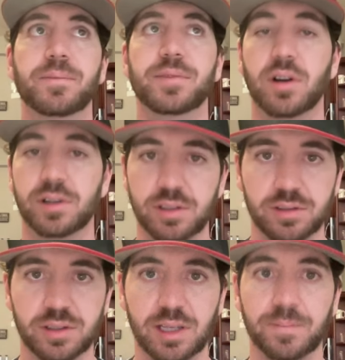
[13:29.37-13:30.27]
Talk to
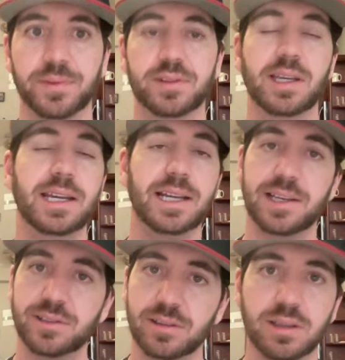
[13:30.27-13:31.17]
your team. Say, hey,
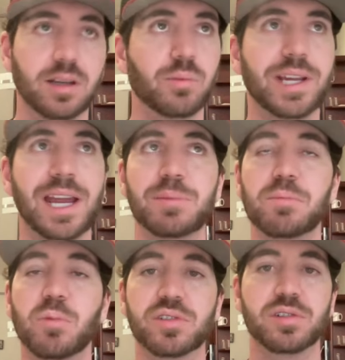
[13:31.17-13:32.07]
guys, we got to be
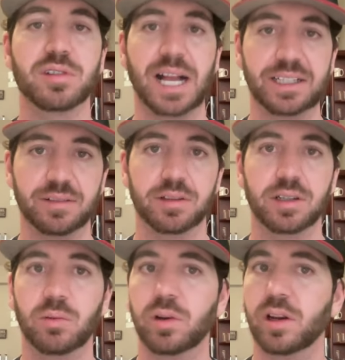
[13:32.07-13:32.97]
more selective.
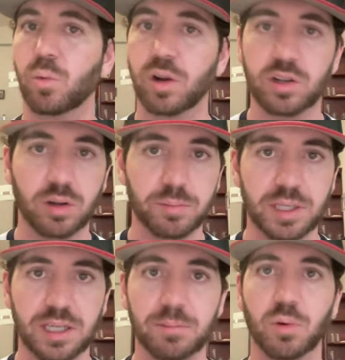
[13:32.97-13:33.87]
We're going to work on
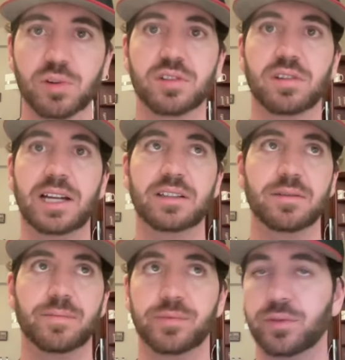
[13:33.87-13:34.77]
being more
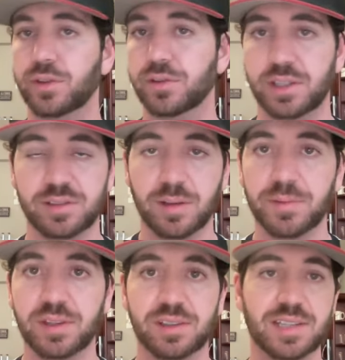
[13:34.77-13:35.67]
selective. You see
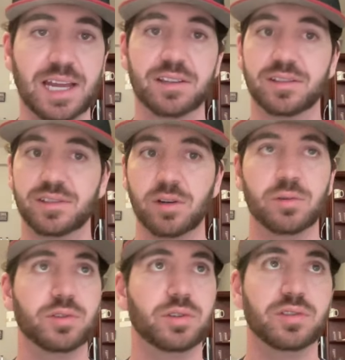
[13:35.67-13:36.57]
something that's out of the
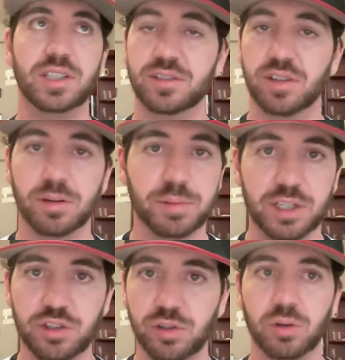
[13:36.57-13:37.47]
zone. You see a certain
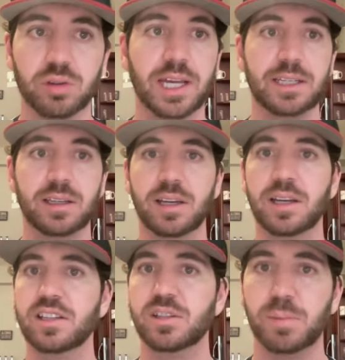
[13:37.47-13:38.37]
pitch you don't like.
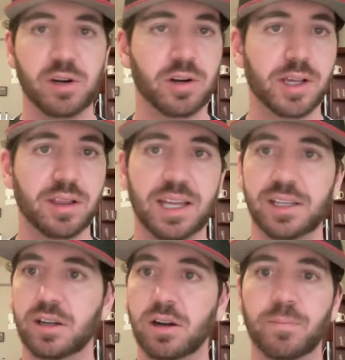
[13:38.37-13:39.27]
Spit on it. Let
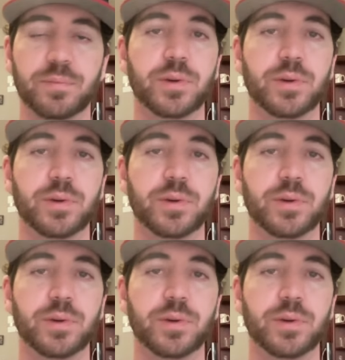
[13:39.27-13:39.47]
it go.